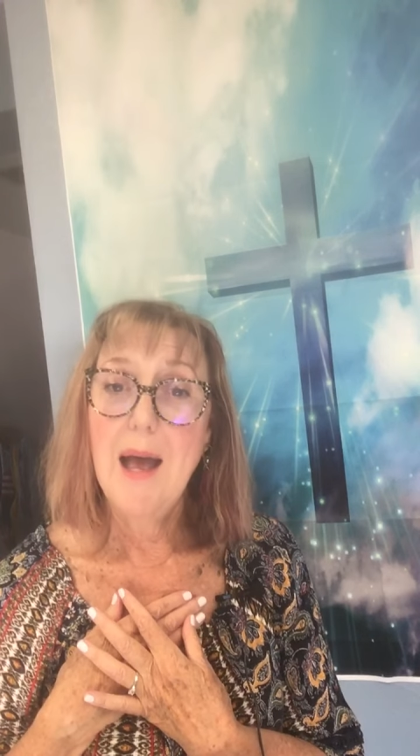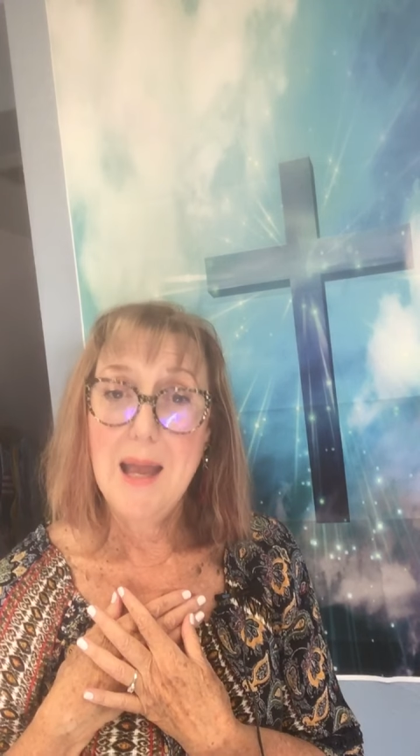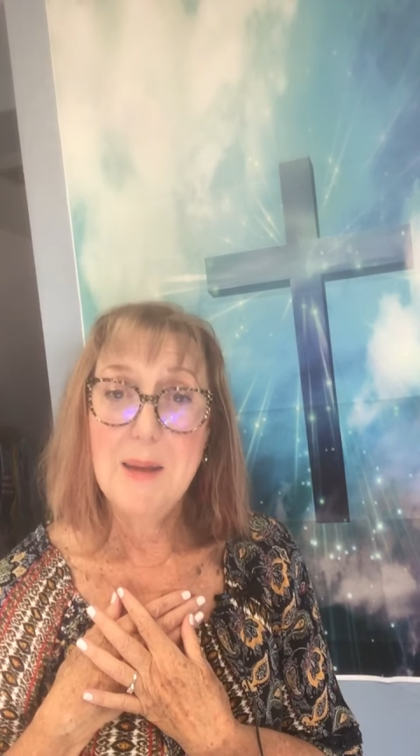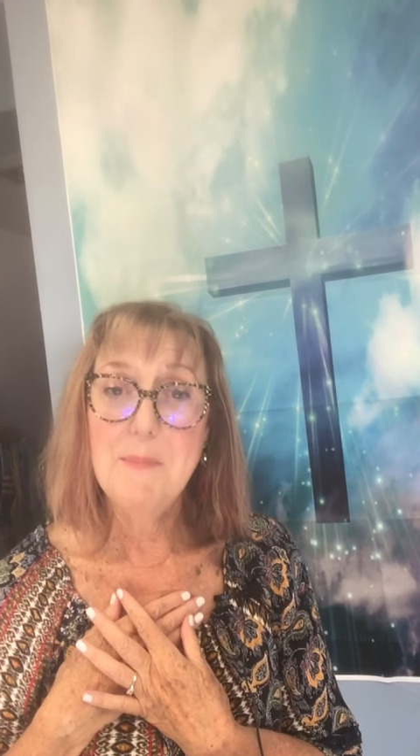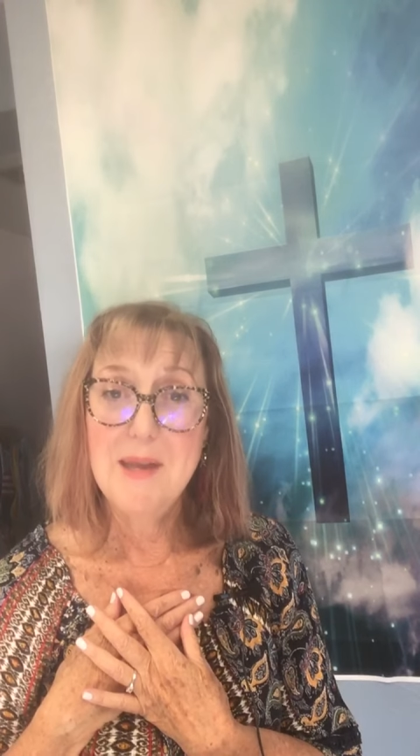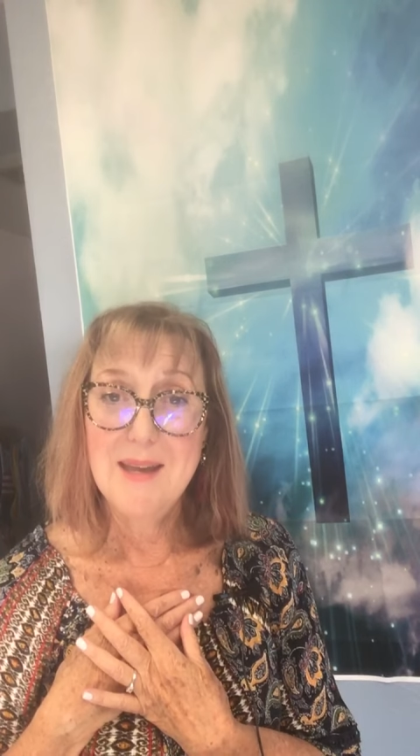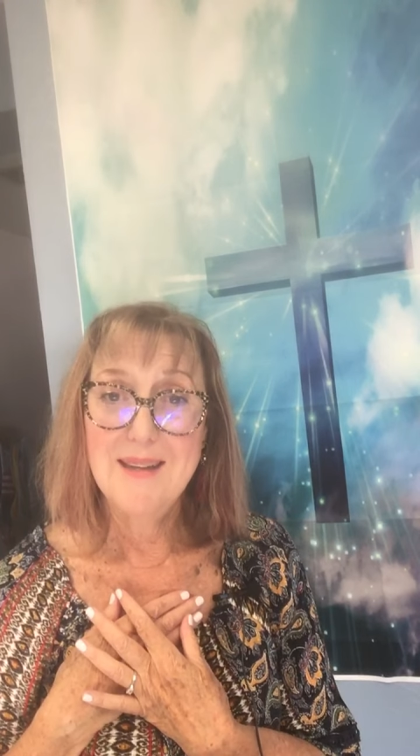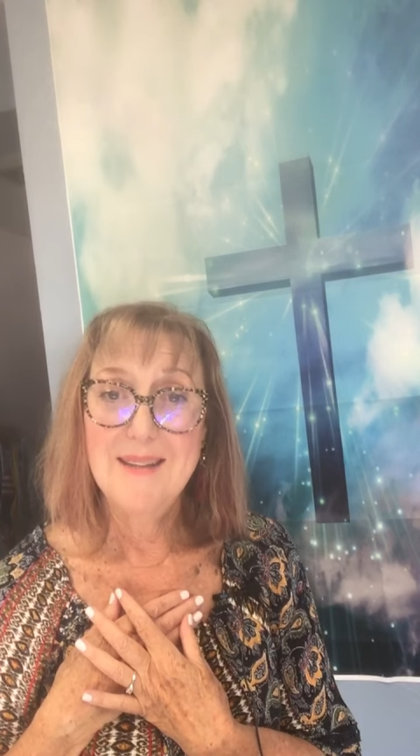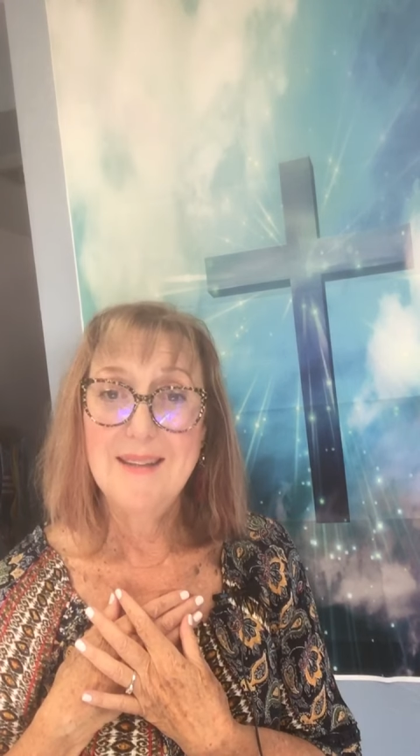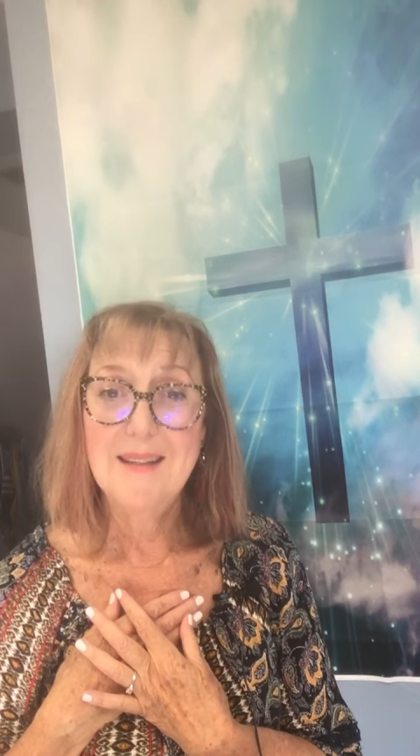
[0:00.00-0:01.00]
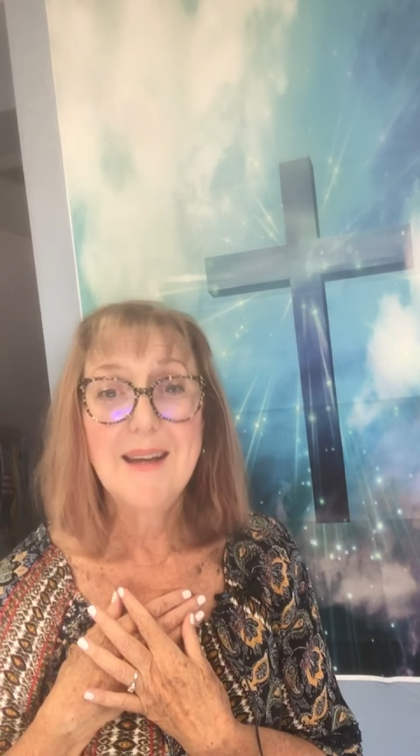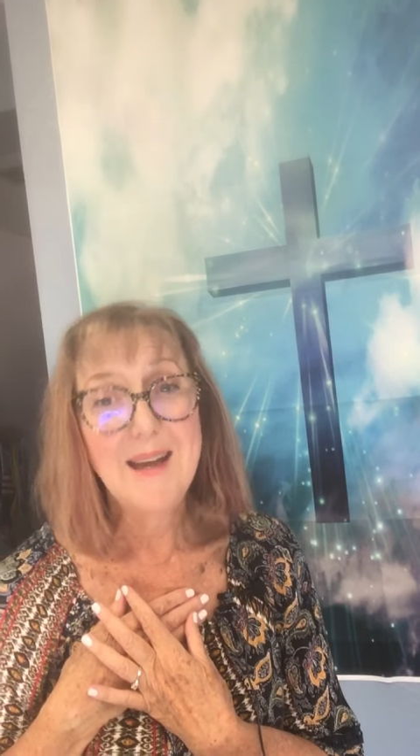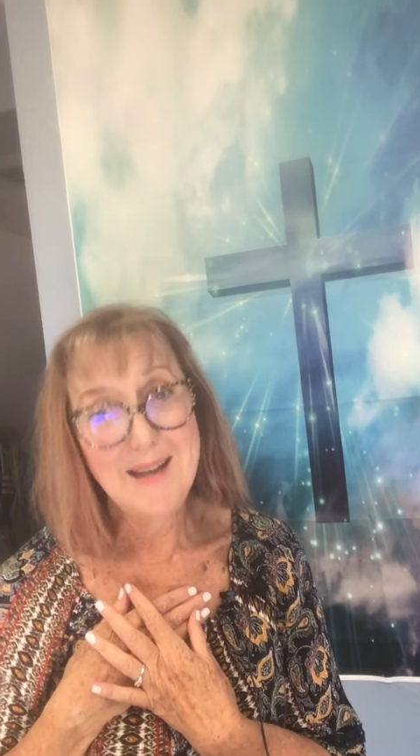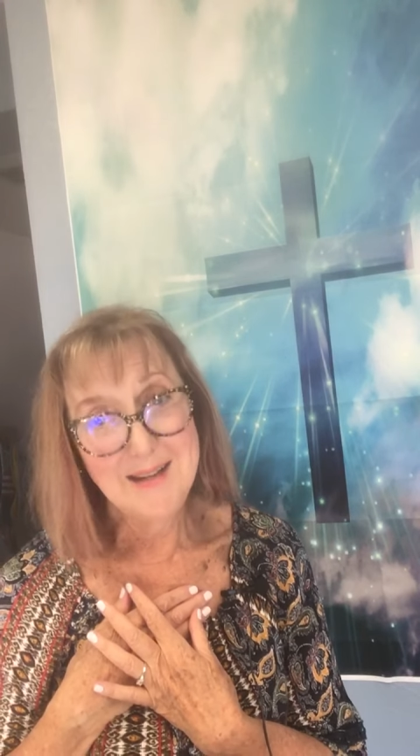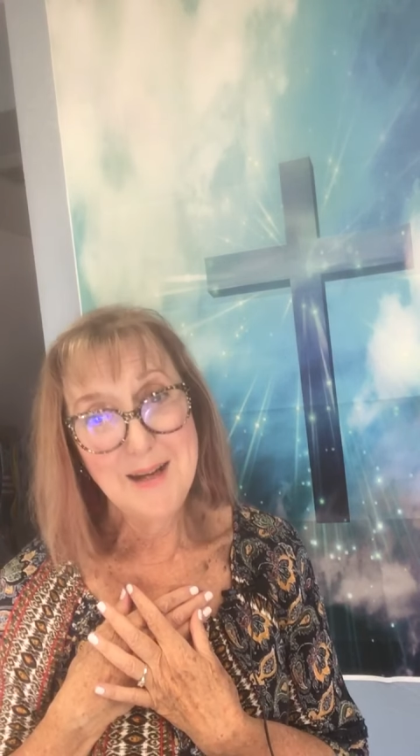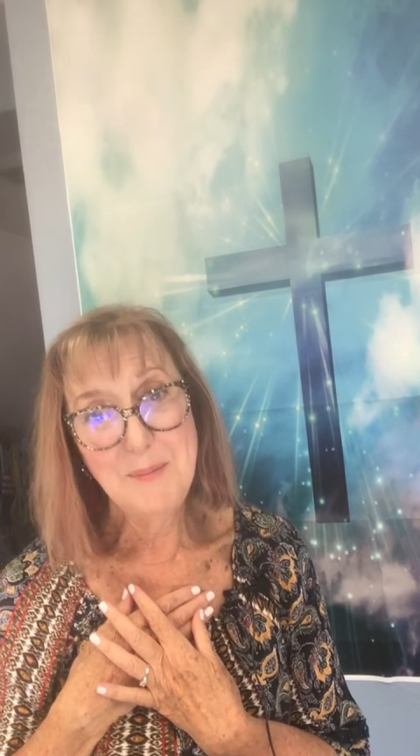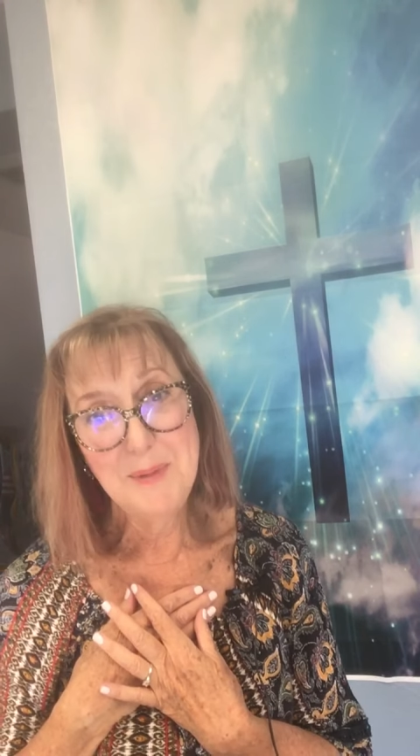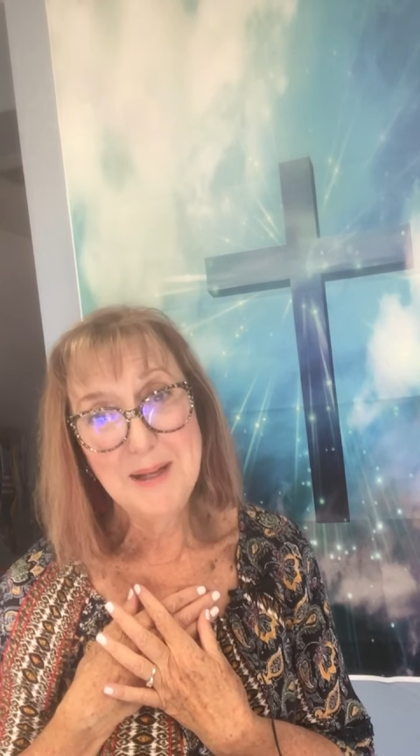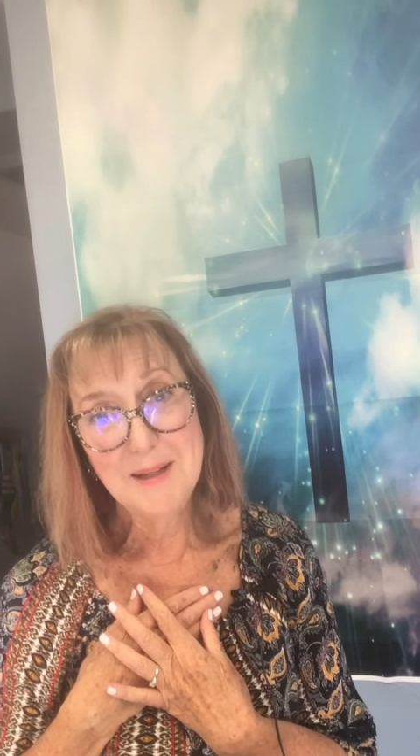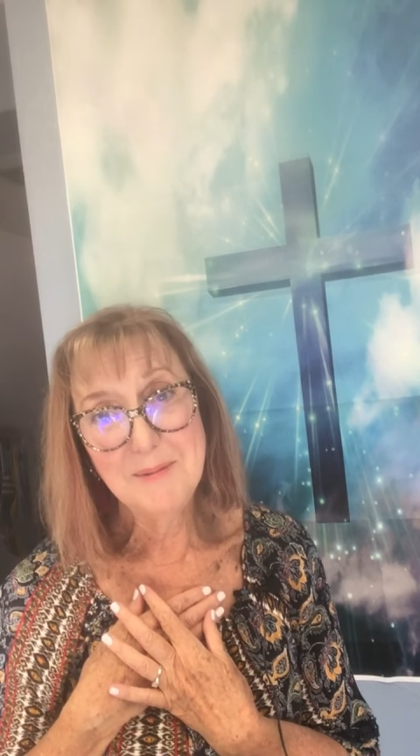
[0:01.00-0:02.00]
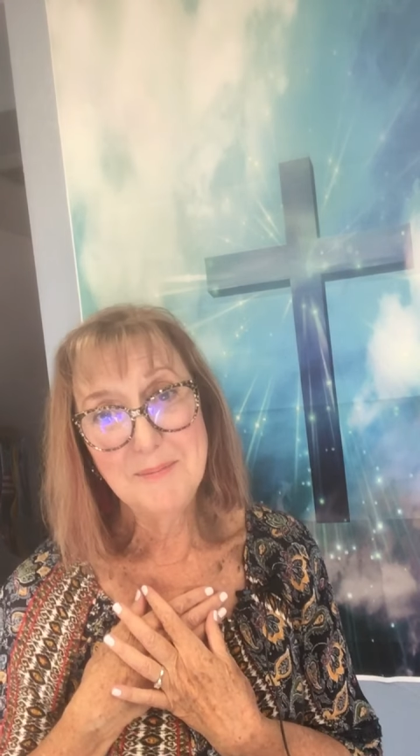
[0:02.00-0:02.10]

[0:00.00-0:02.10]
Amen and amen.